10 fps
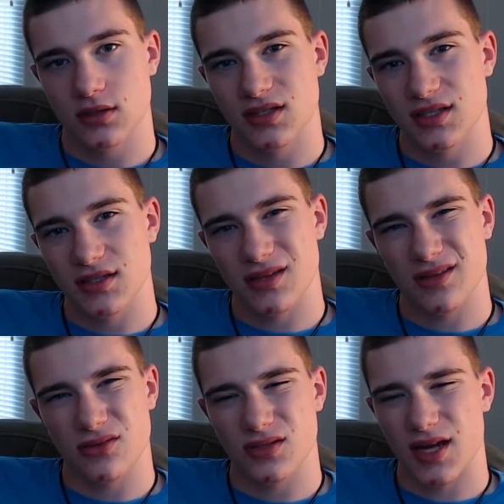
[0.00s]
I
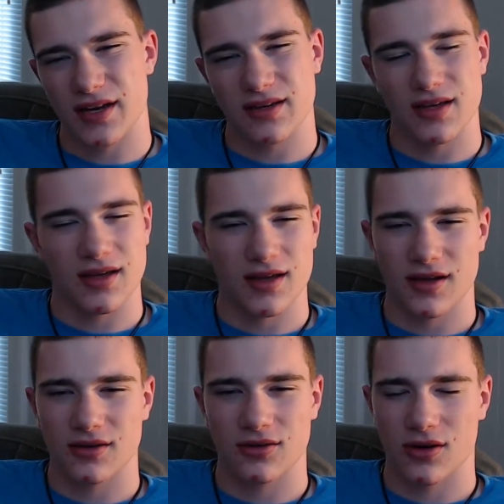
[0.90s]
think there's an
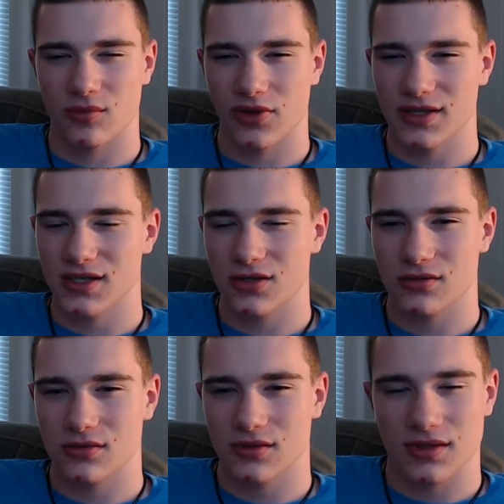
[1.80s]
editor on
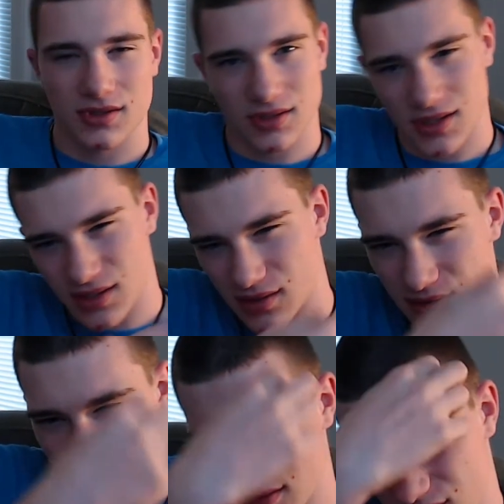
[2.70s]
PlayStation, and he